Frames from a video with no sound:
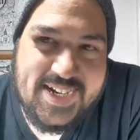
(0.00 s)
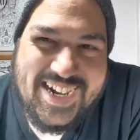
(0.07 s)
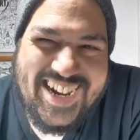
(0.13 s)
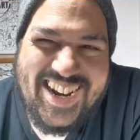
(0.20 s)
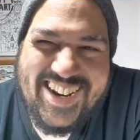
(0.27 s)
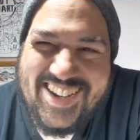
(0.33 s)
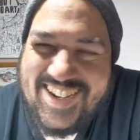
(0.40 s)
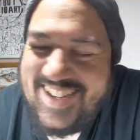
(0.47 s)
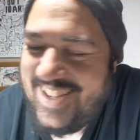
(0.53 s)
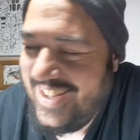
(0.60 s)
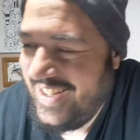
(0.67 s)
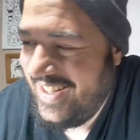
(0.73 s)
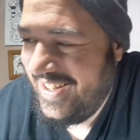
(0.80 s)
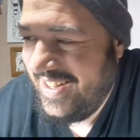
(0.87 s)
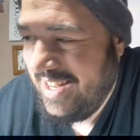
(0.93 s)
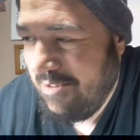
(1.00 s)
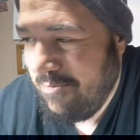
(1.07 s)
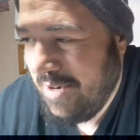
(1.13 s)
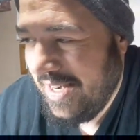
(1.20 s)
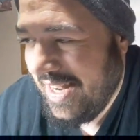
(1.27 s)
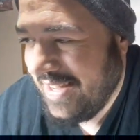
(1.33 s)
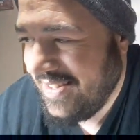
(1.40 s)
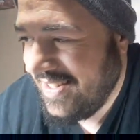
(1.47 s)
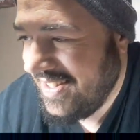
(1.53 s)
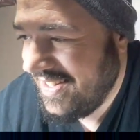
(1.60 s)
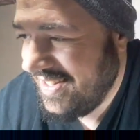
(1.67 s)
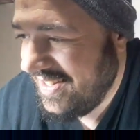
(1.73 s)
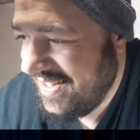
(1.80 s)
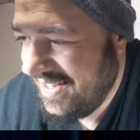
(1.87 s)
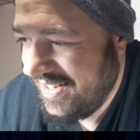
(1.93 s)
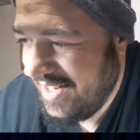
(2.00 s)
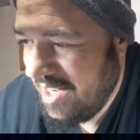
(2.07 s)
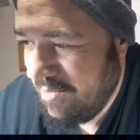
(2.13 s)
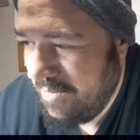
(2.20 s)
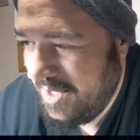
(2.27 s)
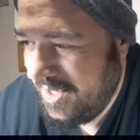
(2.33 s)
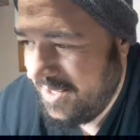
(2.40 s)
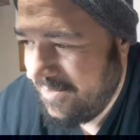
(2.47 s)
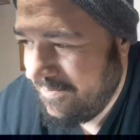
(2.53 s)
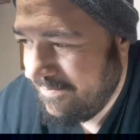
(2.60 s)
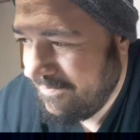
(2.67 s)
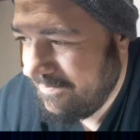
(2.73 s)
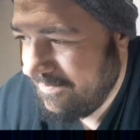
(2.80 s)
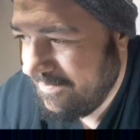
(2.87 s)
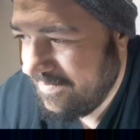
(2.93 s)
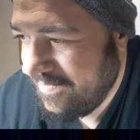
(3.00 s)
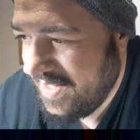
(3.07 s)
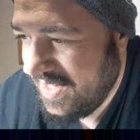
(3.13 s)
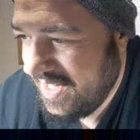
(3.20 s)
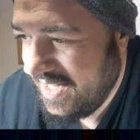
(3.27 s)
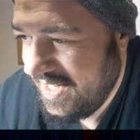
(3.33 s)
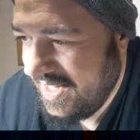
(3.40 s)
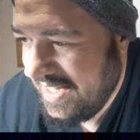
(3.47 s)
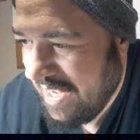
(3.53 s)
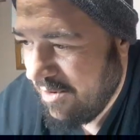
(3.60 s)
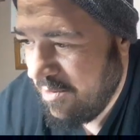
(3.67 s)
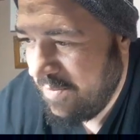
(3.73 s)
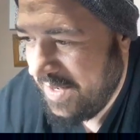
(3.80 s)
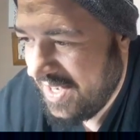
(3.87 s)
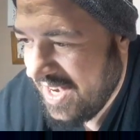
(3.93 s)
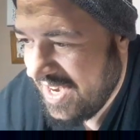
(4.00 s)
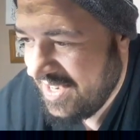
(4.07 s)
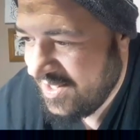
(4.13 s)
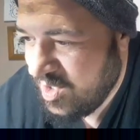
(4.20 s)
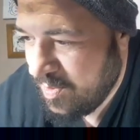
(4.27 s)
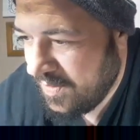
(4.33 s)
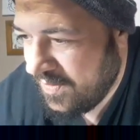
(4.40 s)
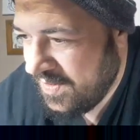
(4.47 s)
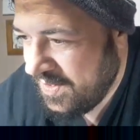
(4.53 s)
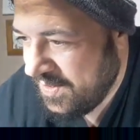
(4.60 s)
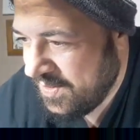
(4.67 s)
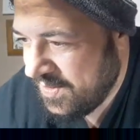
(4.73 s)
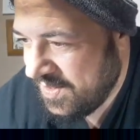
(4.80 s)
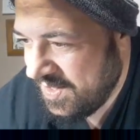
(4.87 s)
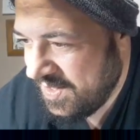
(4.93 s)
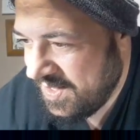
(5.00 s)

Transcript: it really hasn't. I mean, that would be kind of superficial.